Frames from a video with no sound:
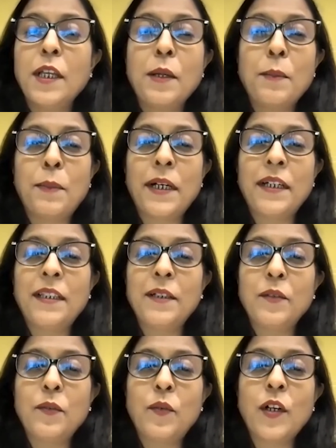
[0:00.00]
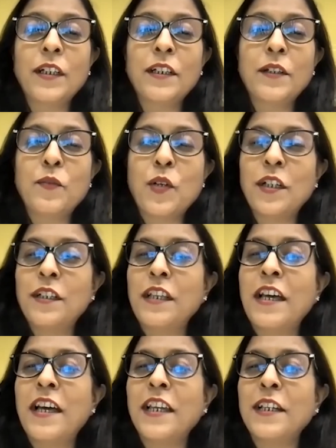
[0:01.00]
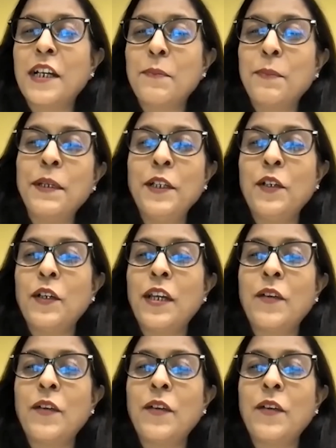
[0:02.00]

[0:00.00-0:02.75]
But what our company or